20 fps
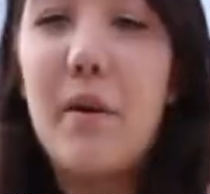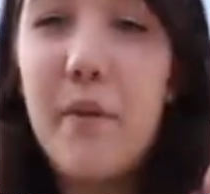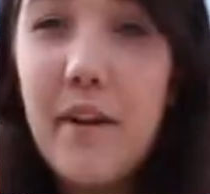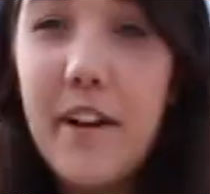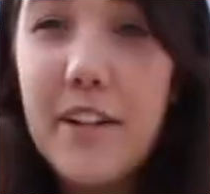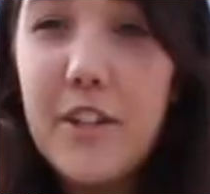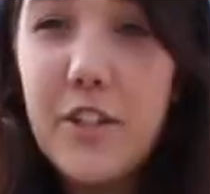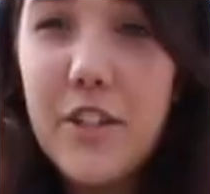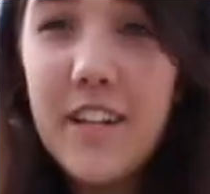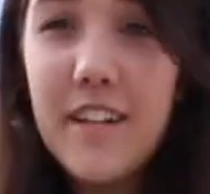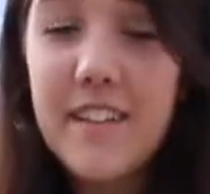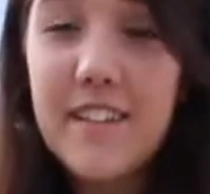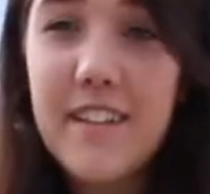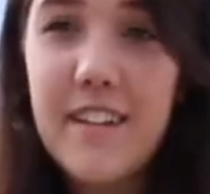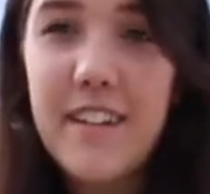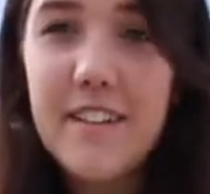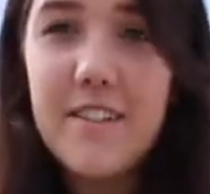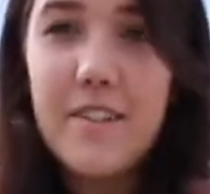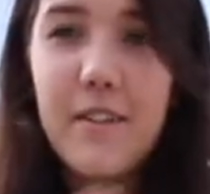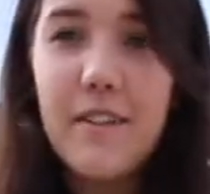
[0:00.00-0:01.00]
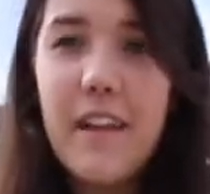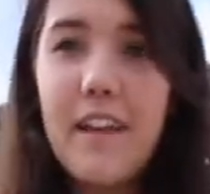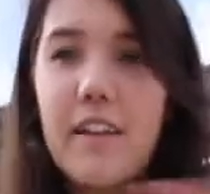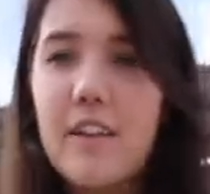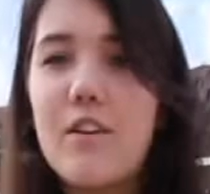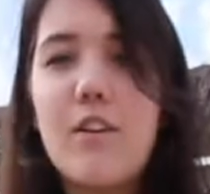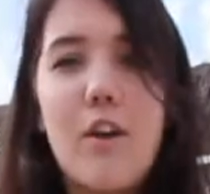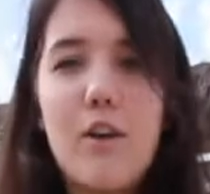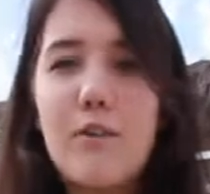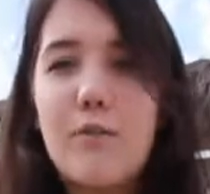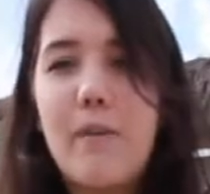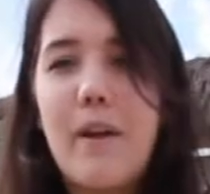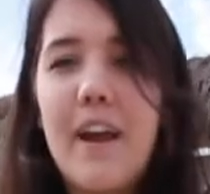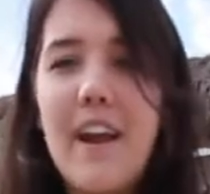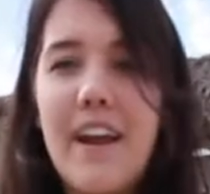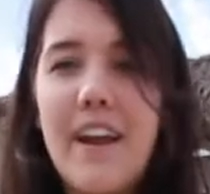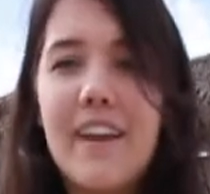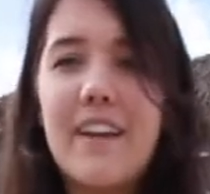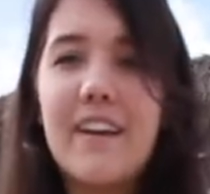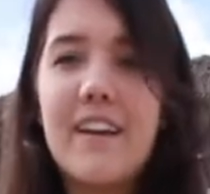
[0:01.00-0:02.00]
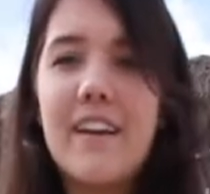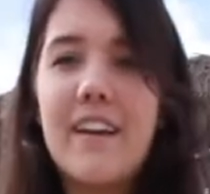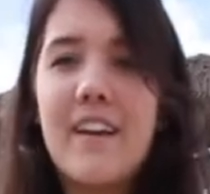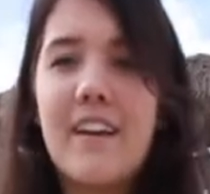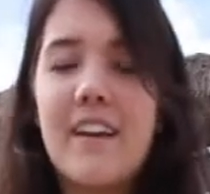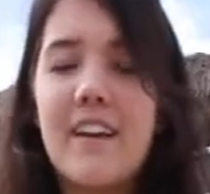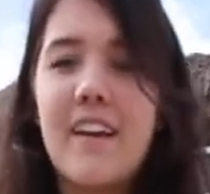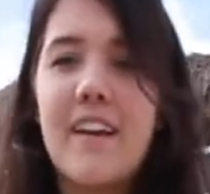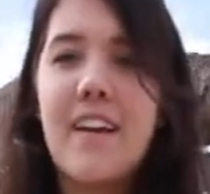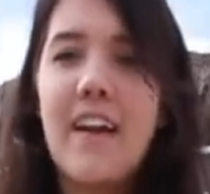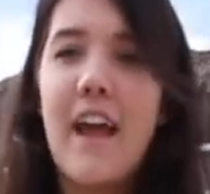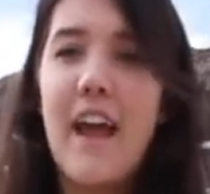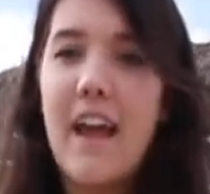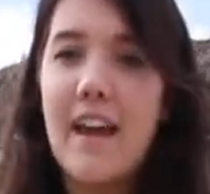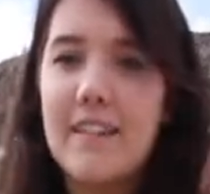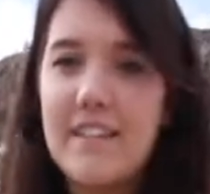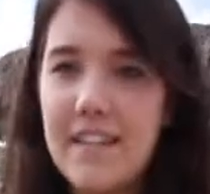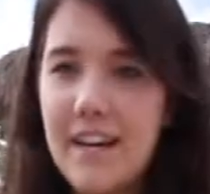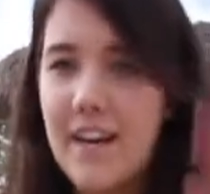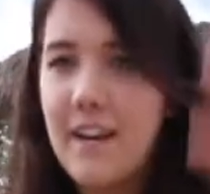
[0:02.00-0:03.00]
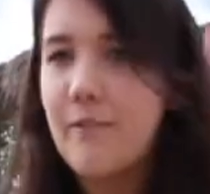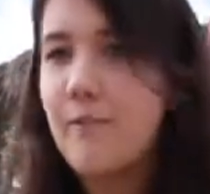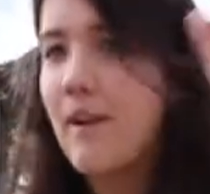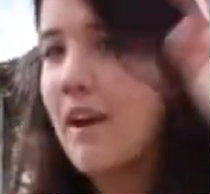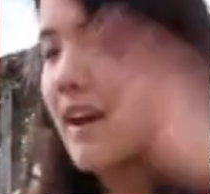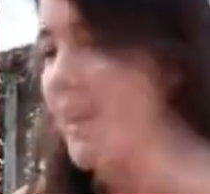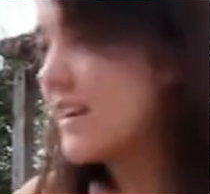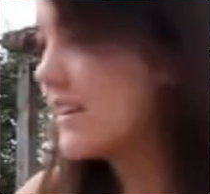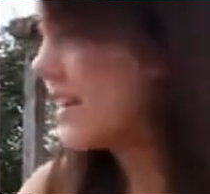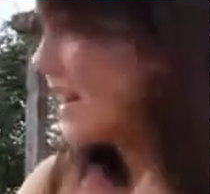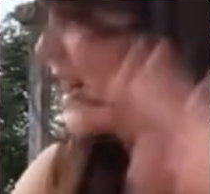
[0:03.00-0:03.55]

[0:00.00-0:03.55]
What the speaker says: don't wanna jinx it. So like no rain, anti-rain